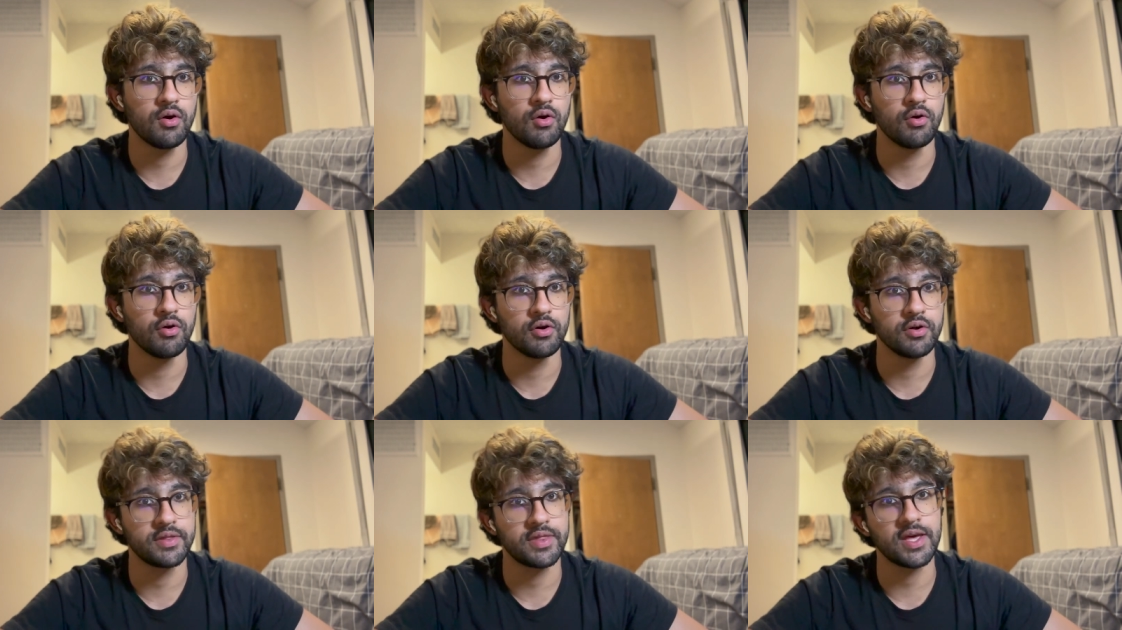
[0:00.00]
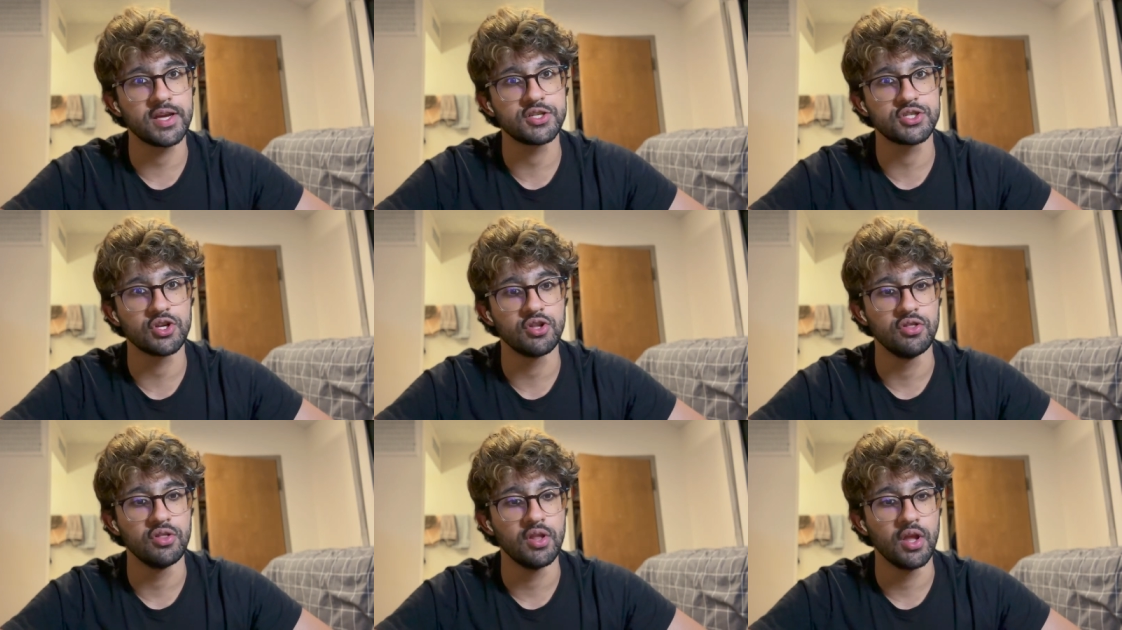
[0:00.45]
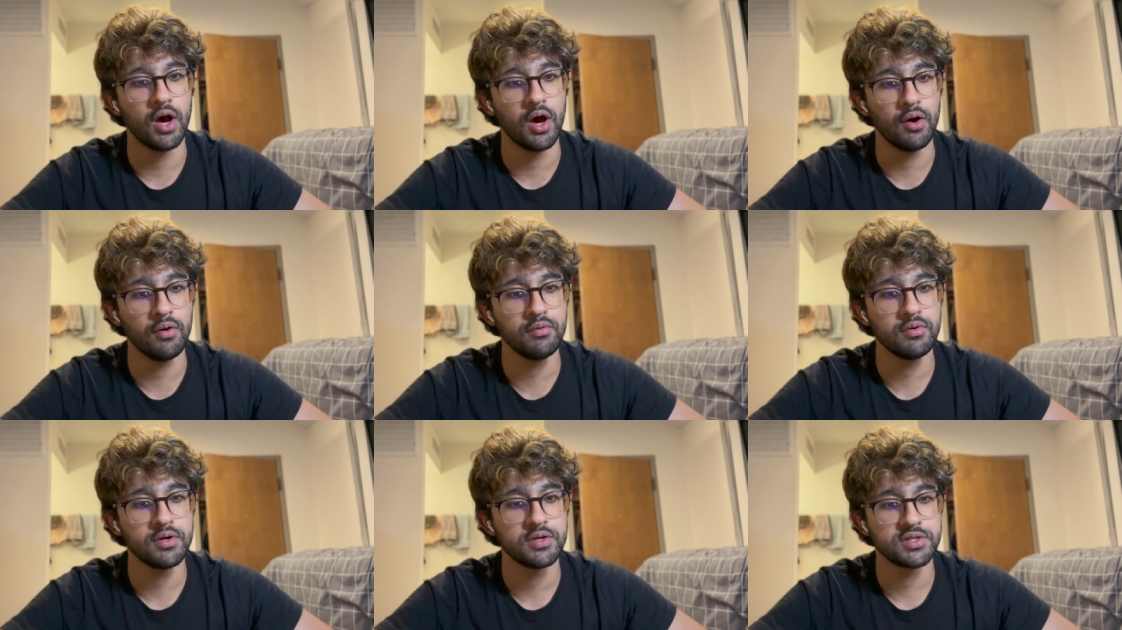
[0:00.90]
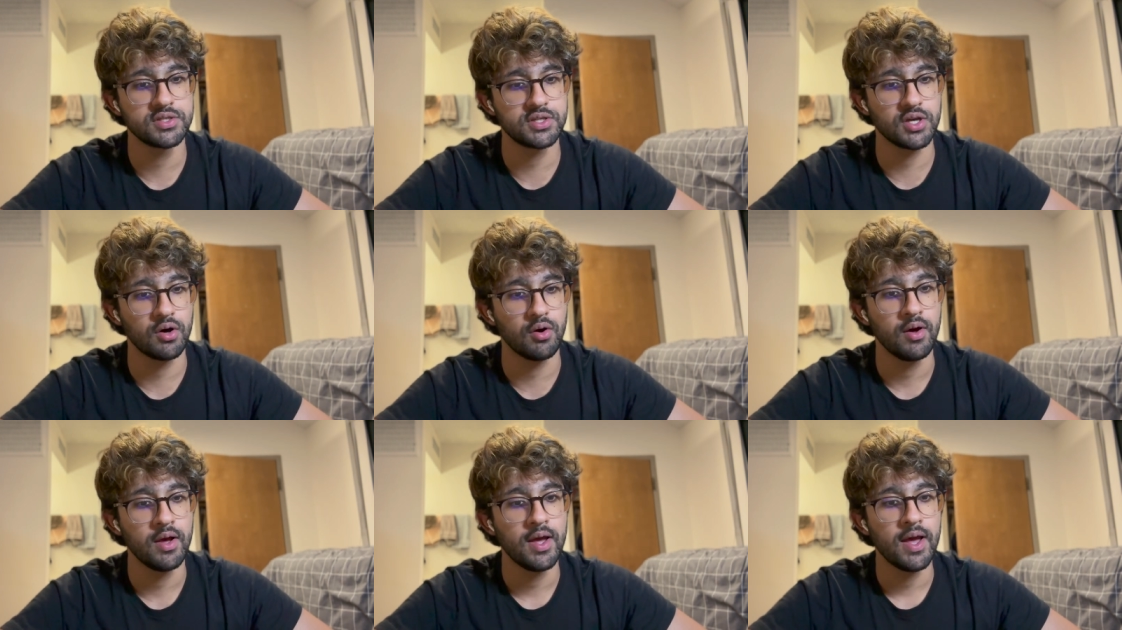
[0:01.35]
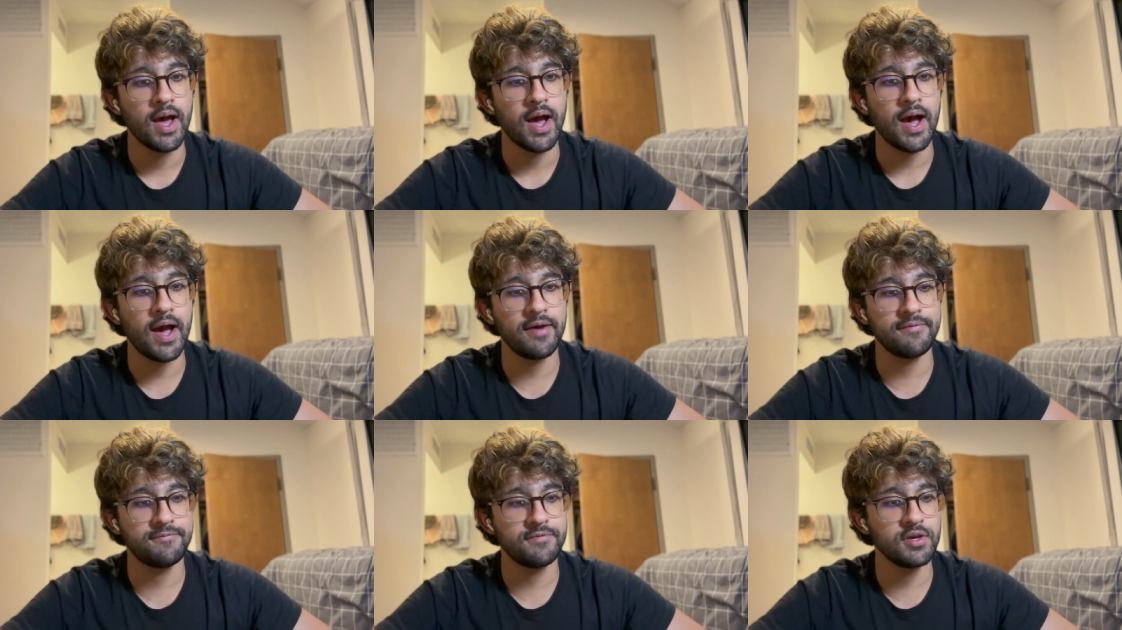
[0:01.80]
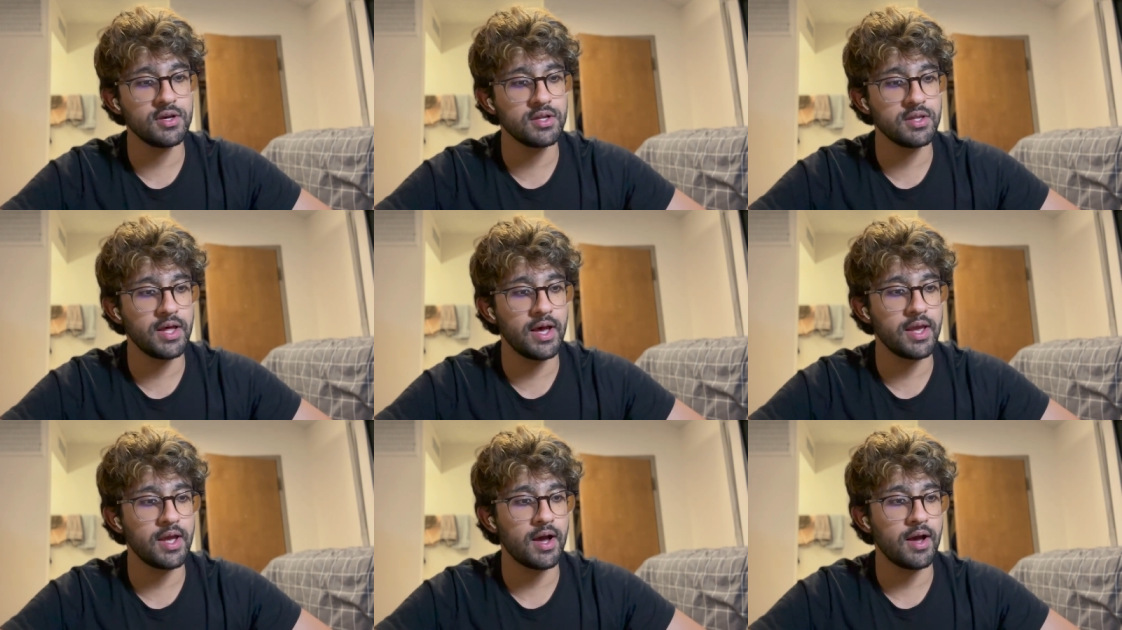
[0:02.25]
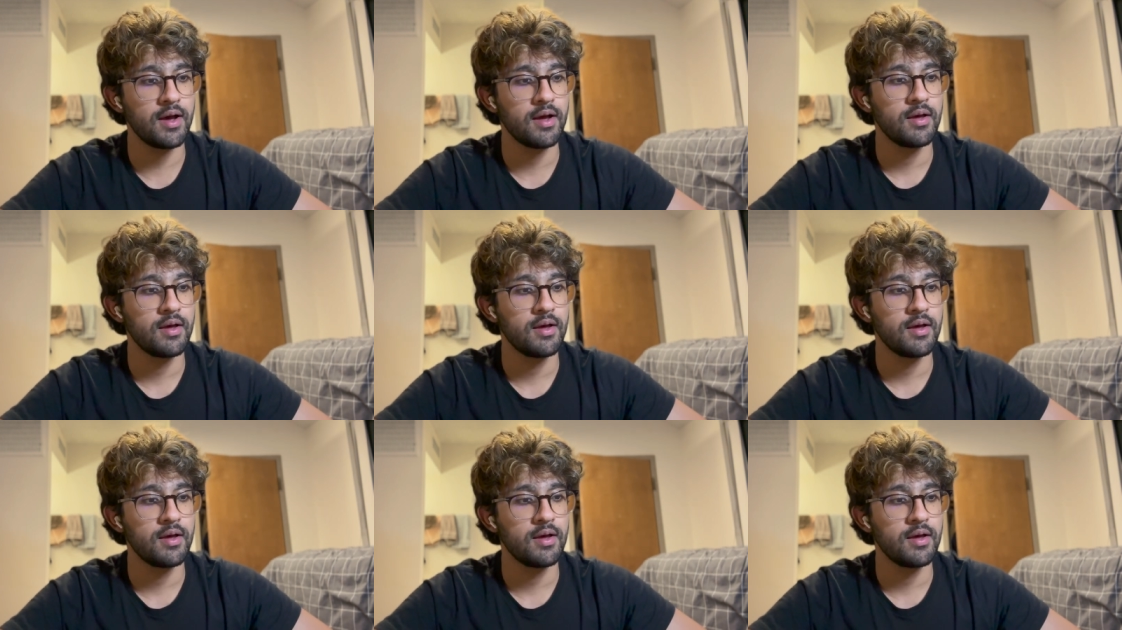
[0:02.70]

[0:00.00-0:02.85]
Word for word: or they should know. So I feel like